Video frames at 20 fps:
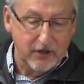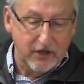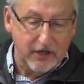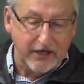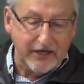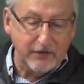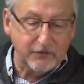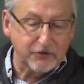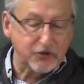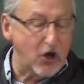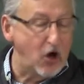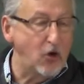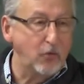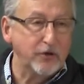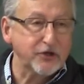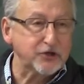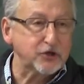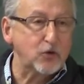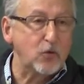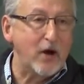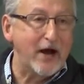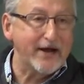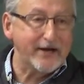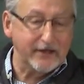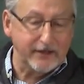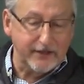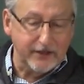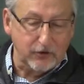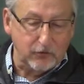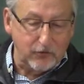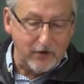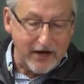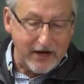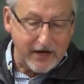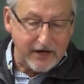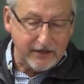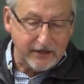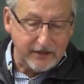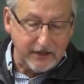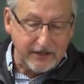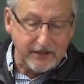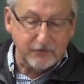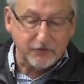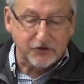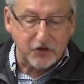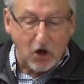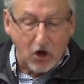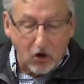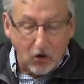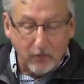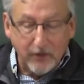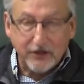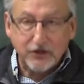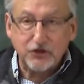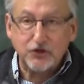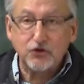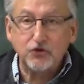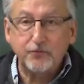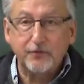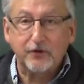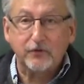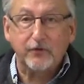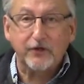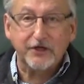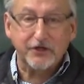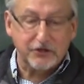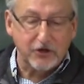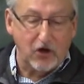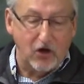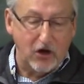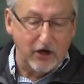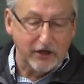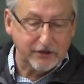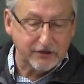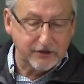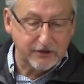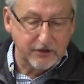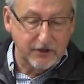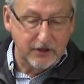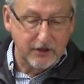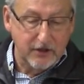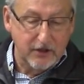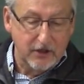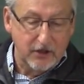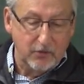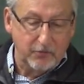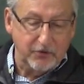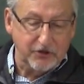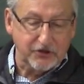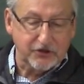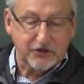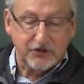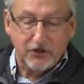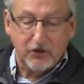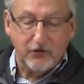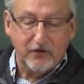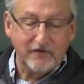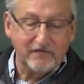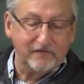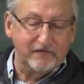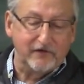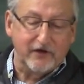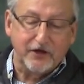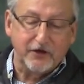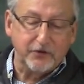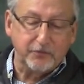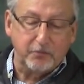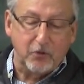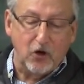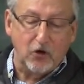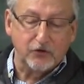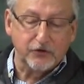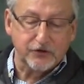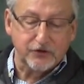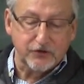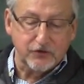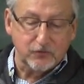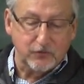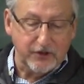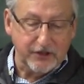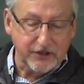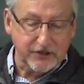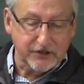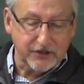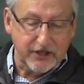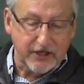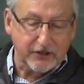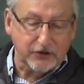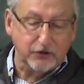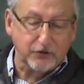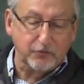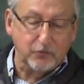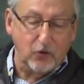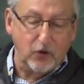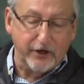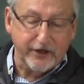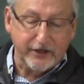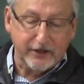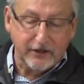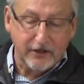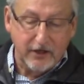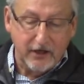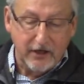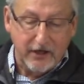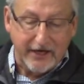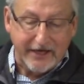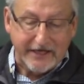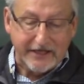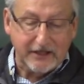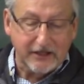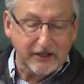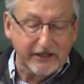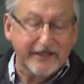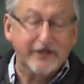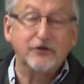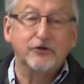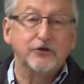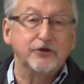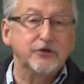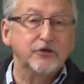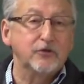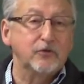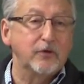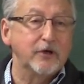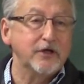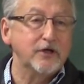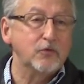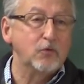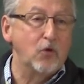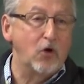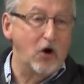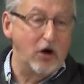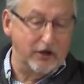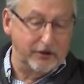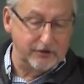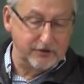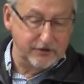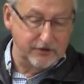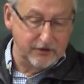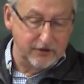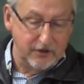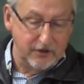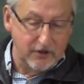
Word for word: And he was always quietly arrayed, and he was always human when he talked, but still he flooded pulses when he said good morning, and he glittered when he walked.